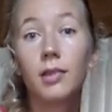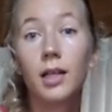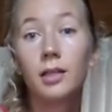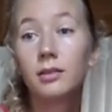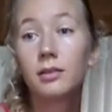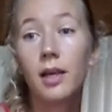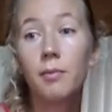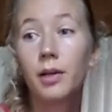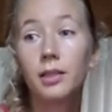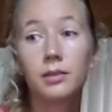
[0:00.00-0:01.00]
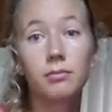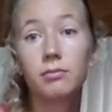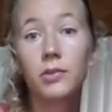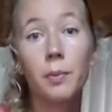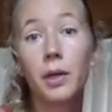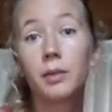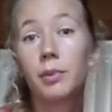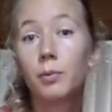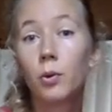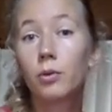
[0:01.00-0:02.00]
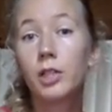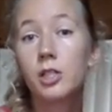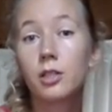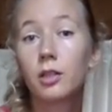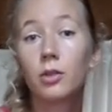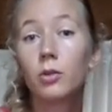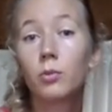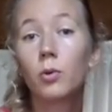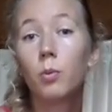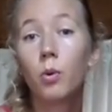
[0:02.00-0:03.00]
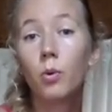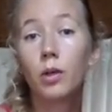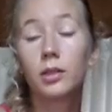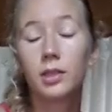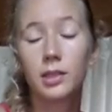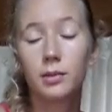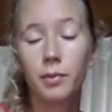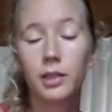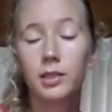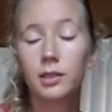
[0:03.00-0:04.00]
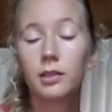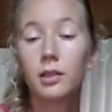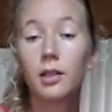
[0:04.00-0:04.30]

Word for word: and they might they might be more rich than you, or more poor. It doesn't matter.